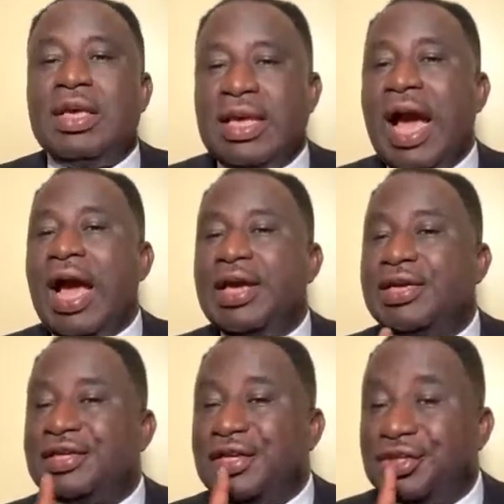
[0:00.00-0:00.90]
Yeah,
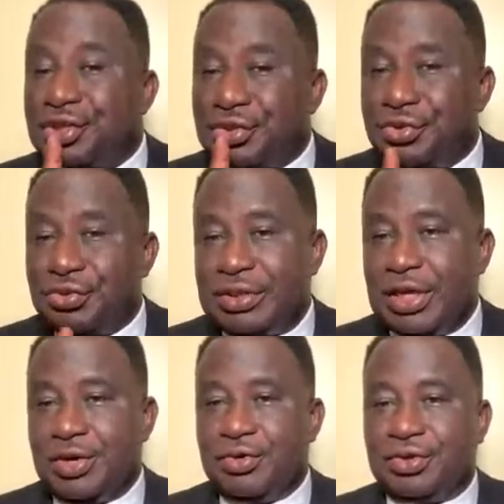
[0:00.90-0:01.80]
it is true,
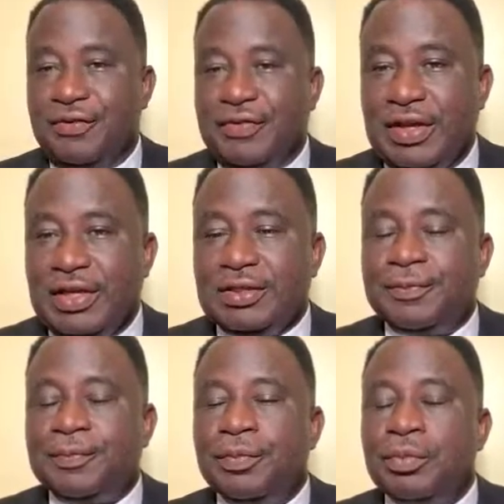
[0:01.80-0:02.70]
take note this,
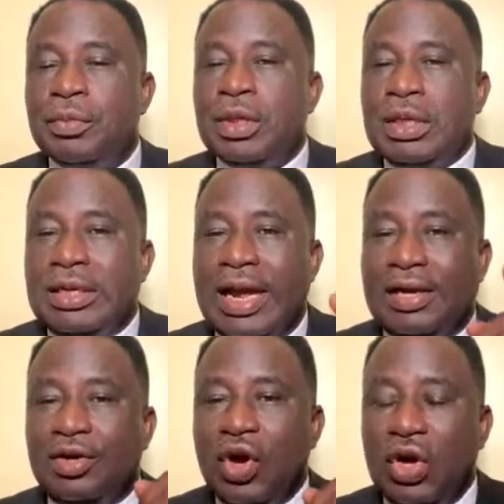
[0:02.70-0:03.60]

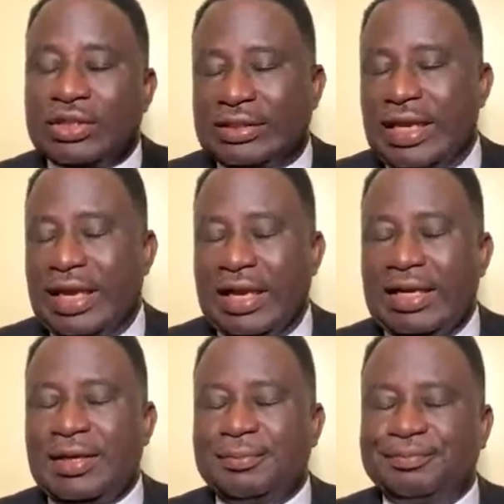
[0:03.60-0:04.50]
that God said,